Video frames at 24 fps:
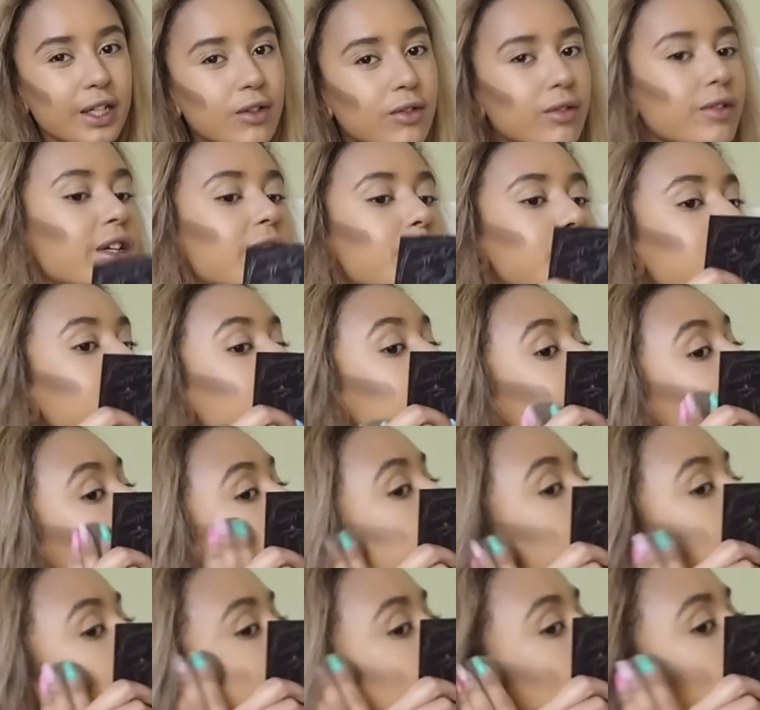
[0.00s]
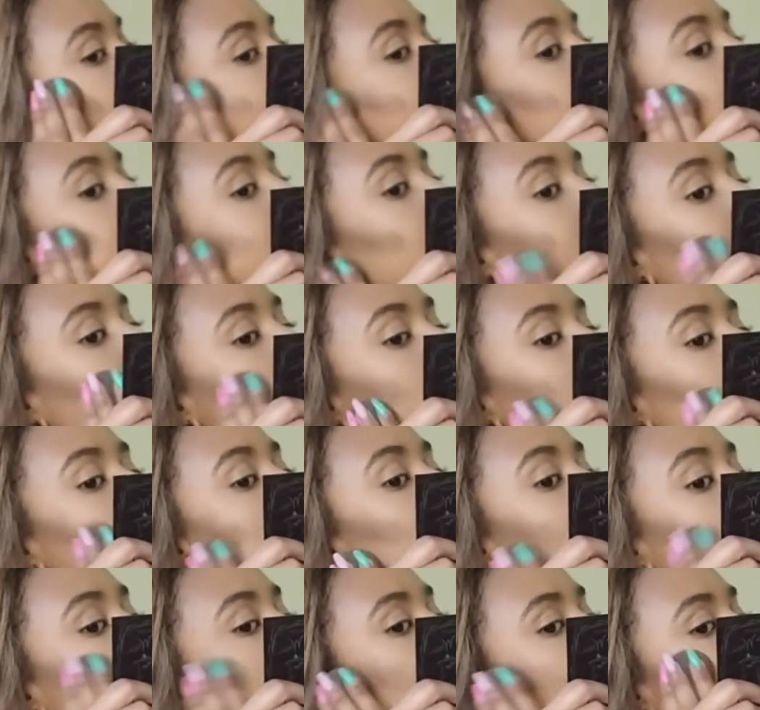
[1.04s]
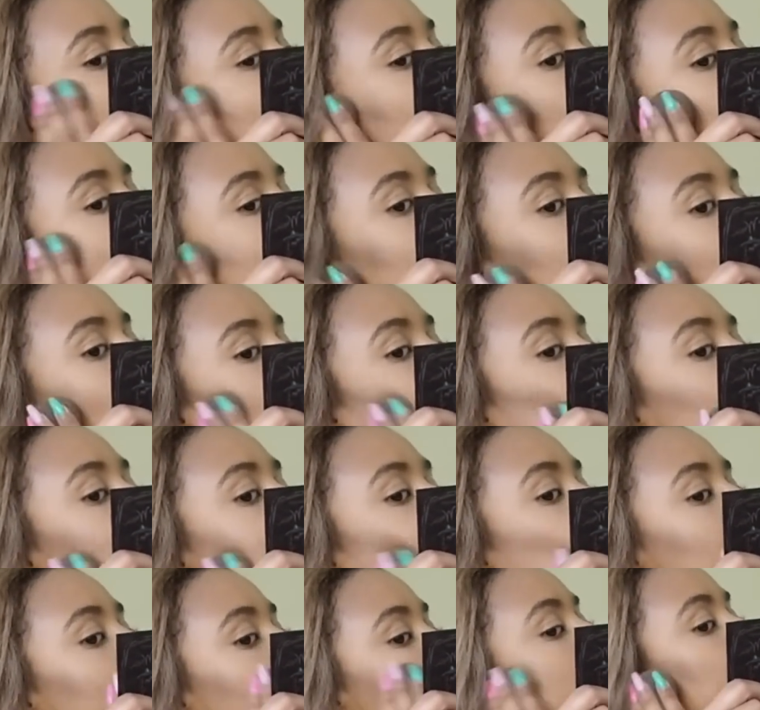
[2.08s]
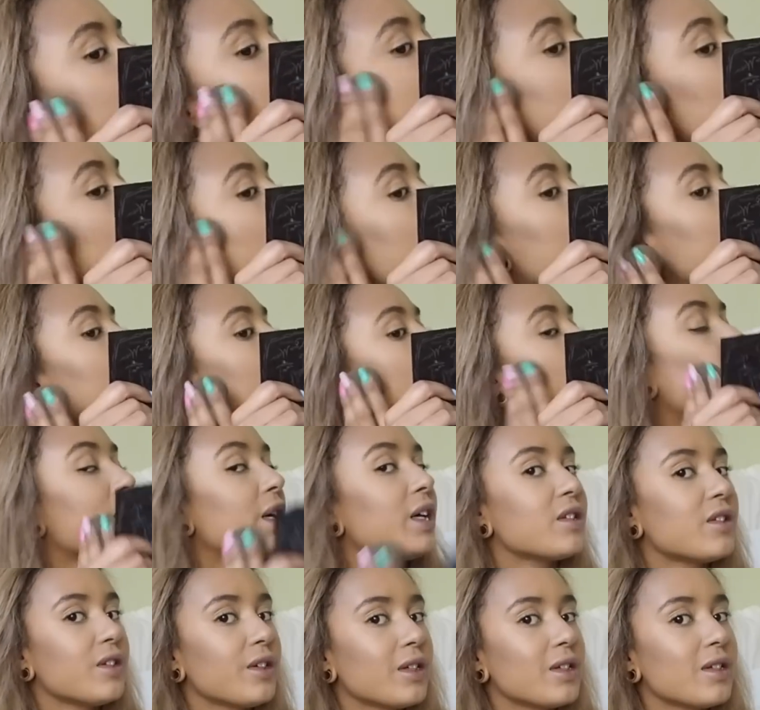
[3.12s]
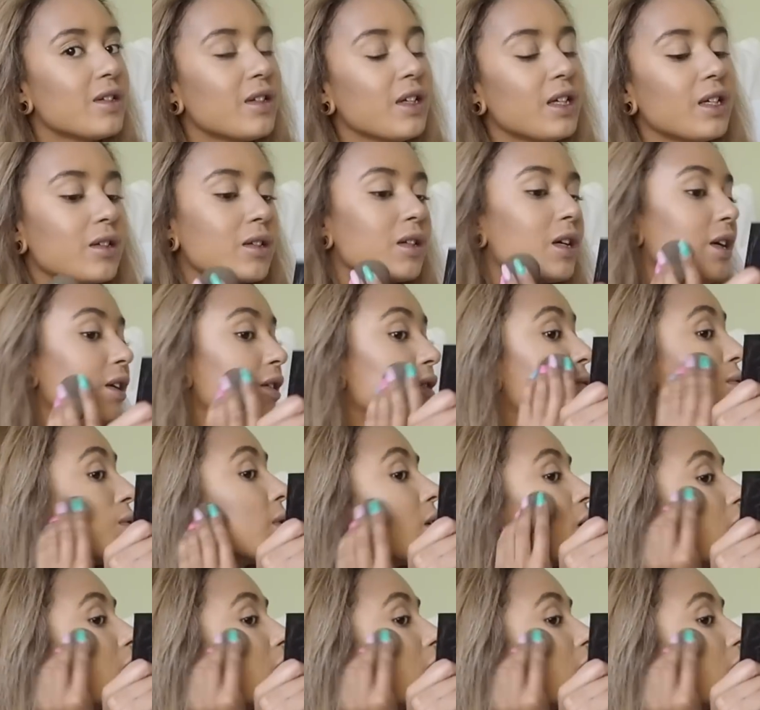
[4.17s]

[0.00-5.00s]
creamy product, so it kind of needs to be built up quite a bit. As you can see, it's kind of